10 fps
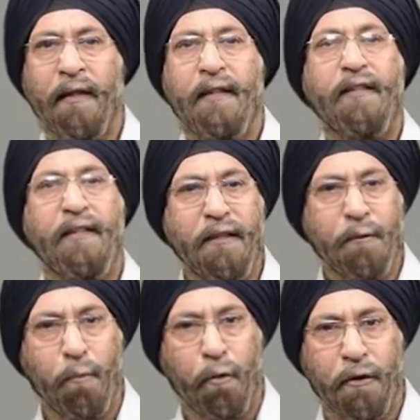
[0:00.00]

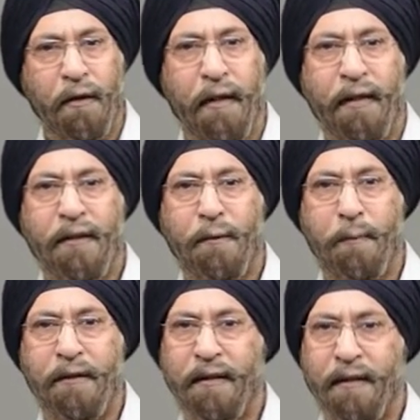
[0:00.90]
increased motor and
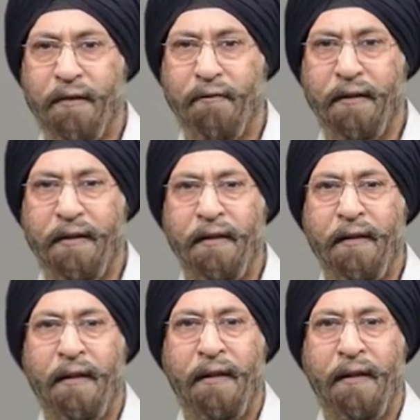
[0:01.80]
speech activity,